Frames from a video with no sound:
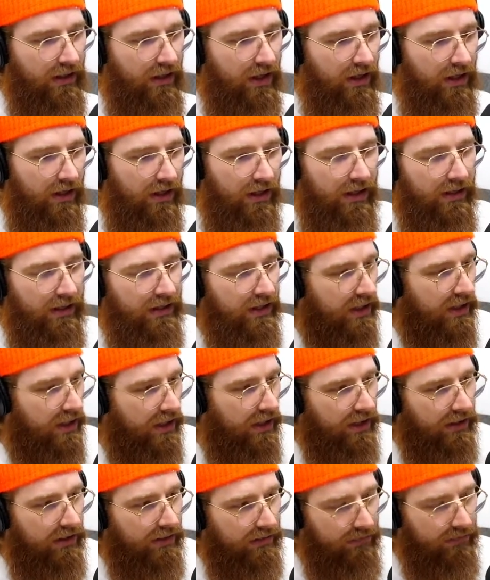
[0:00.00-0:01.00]
in the
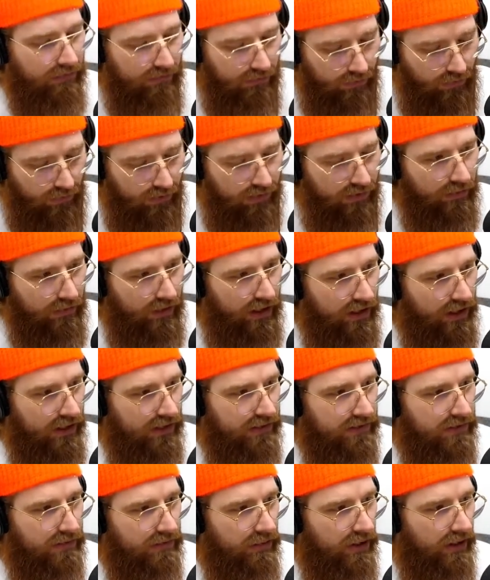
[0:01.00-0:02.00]
end, more
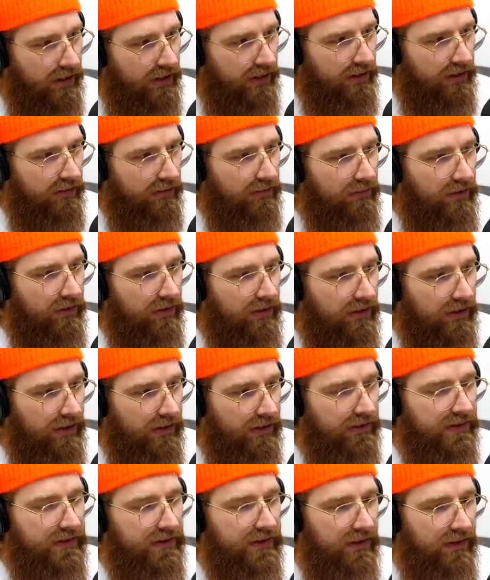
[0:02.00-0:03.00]
minds are better than
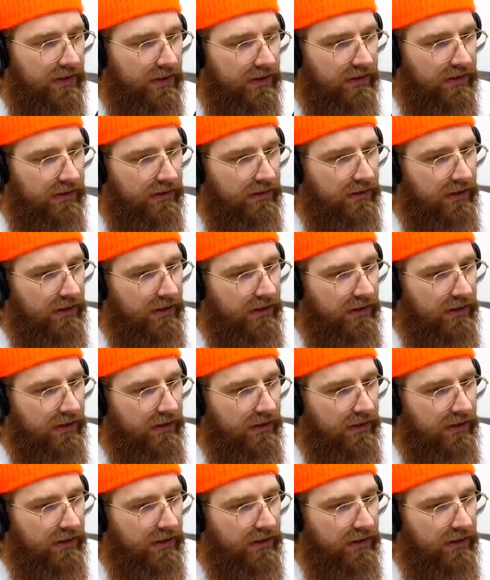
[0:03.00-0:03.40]
one. So